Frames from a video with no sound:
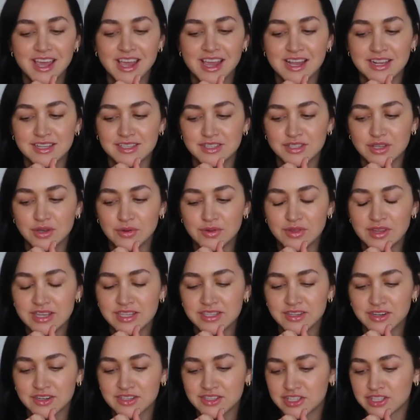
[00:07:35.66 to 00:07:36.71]
And so these
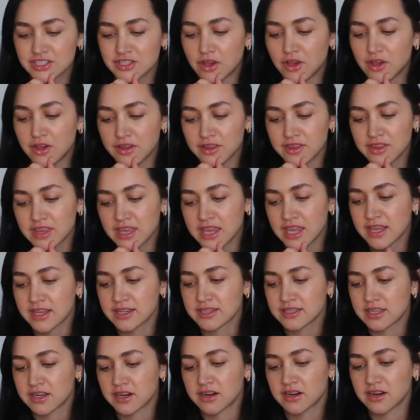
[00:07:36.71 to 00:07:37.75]
are just all
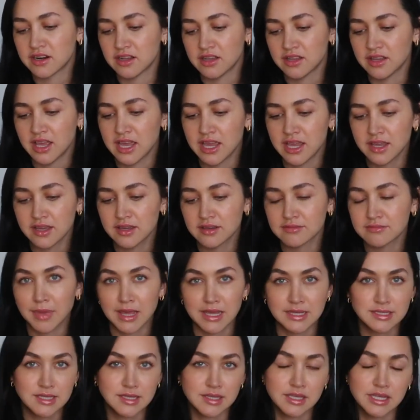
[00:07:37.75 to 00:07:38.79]
things that are gonna like
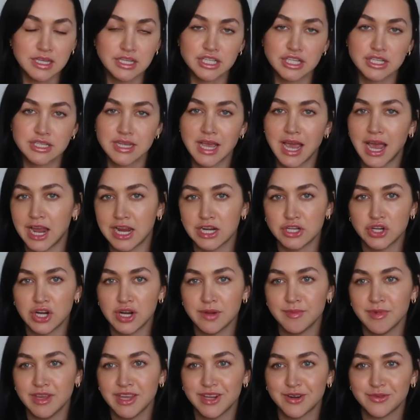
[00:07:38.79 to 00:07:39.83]
basically just hydrate
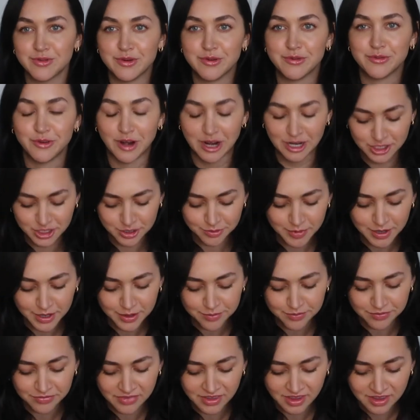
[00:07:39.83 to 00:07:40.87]
me and refresh
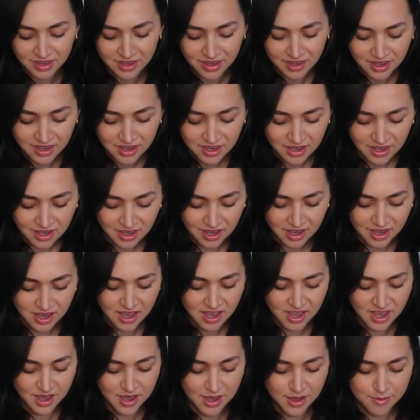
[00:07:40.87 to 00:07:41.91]
me.
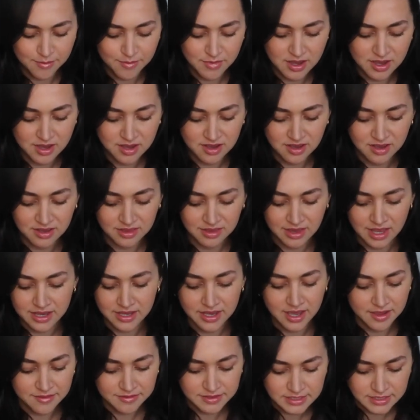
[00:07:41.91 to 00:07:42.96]
Um, Like
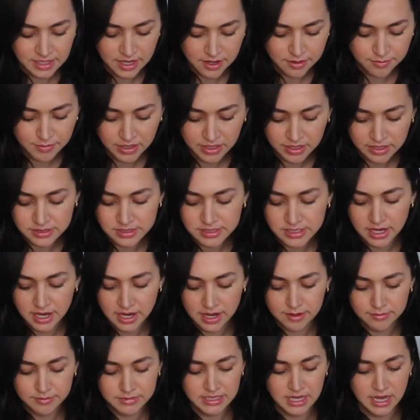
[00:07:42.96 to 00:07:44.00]
I've said a million
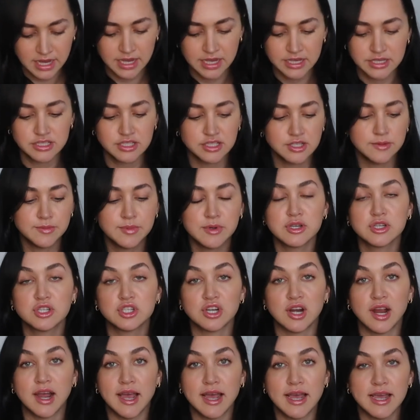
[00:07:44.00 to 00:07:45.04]
times, I get super
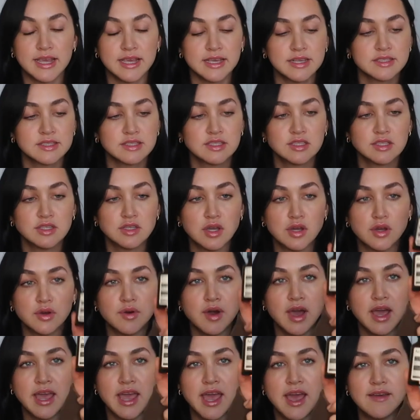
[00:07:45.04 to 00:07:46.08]
dry, so
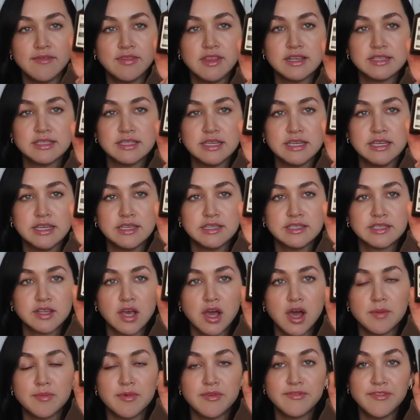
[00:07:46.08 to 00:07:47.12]
I have this
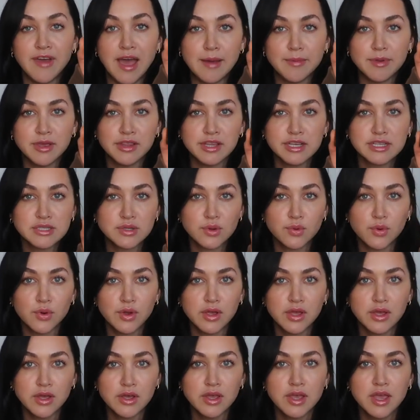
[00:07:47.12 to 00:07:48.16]
Aesop Fabulous
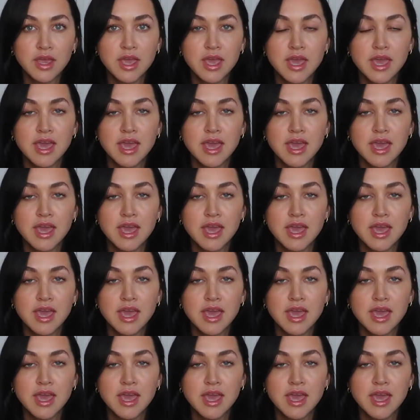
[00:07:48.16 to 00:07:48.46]
Oil,